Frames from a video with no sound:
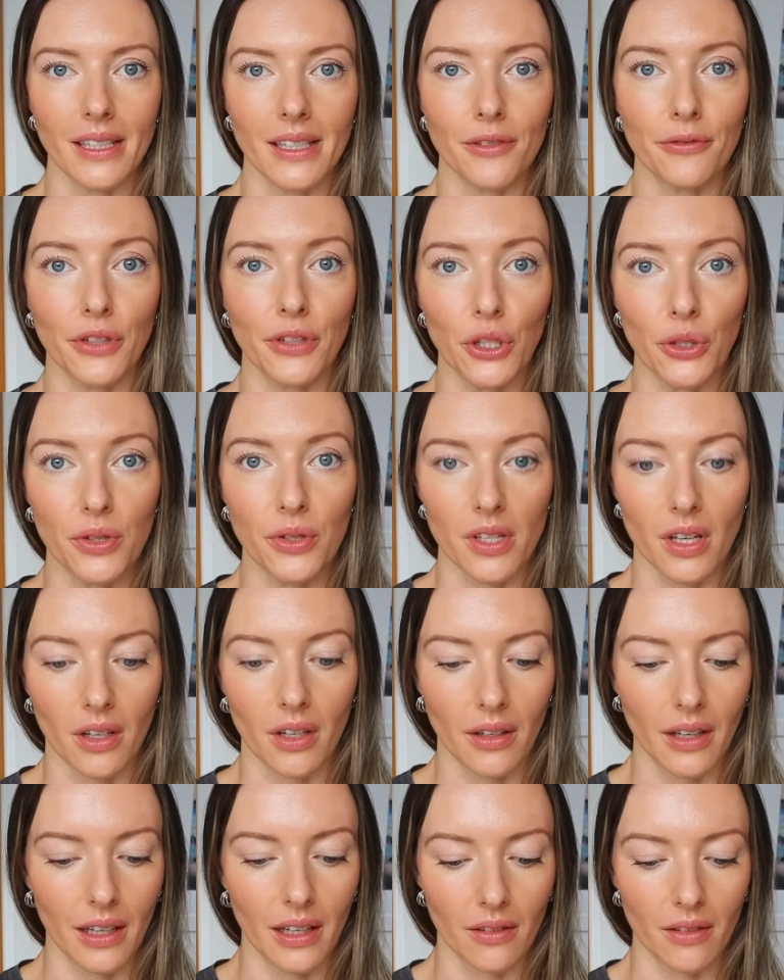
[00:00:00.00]

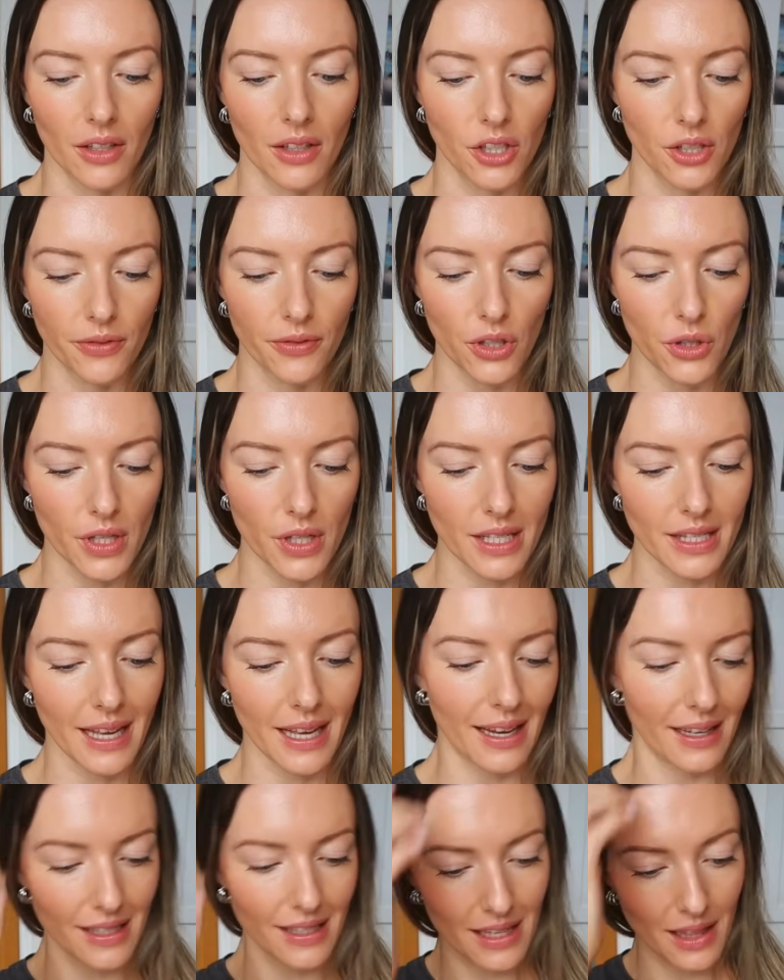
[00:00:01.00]
diffuser in, the diffuser
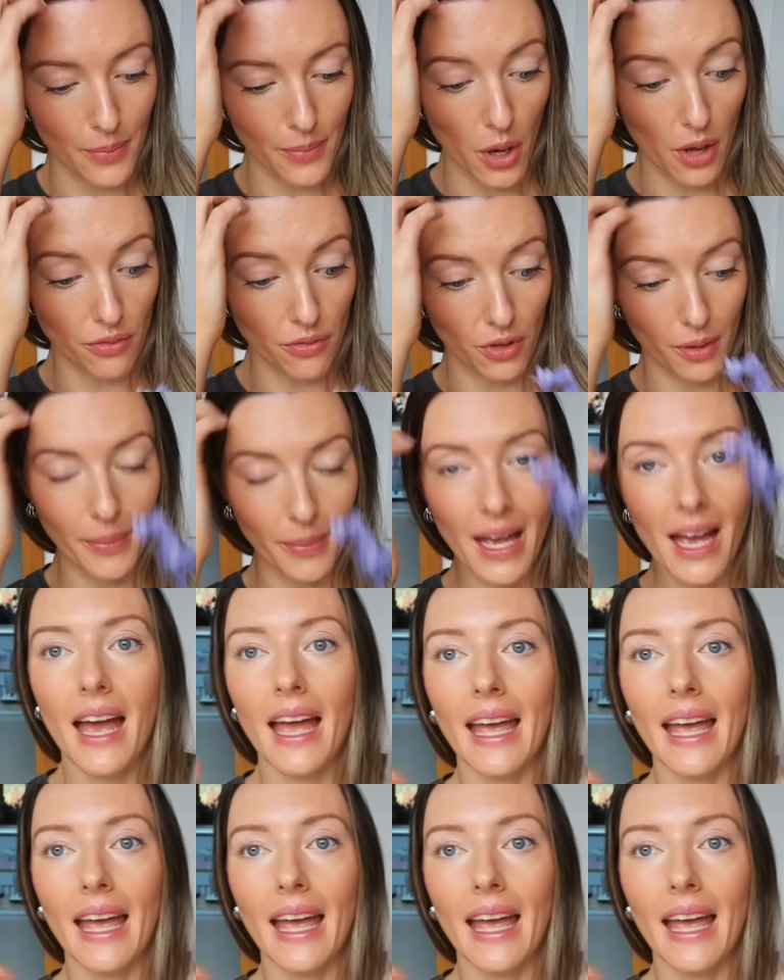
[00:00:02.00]
scent in the bathroom.